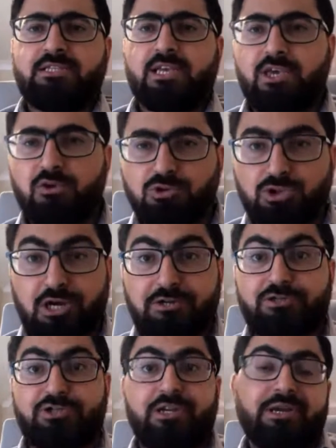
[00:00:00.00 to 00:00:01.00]
It's a huge
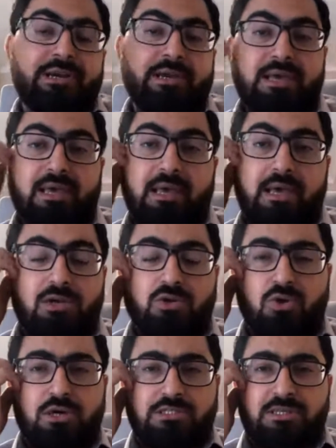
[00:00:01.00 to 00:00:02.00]
country. It
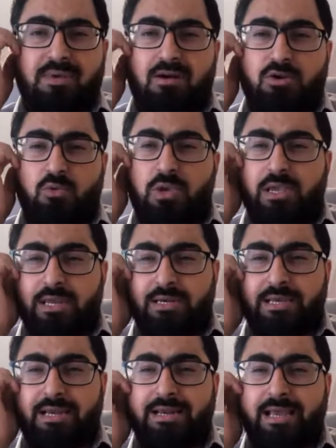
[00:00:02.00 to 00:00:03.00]
took us about a week
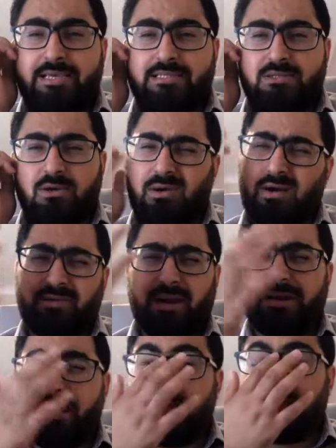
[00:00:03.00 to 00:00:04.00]
and 10 days, or around
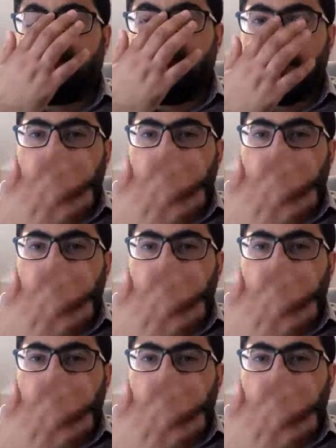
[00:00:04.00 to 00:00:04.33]
10 days,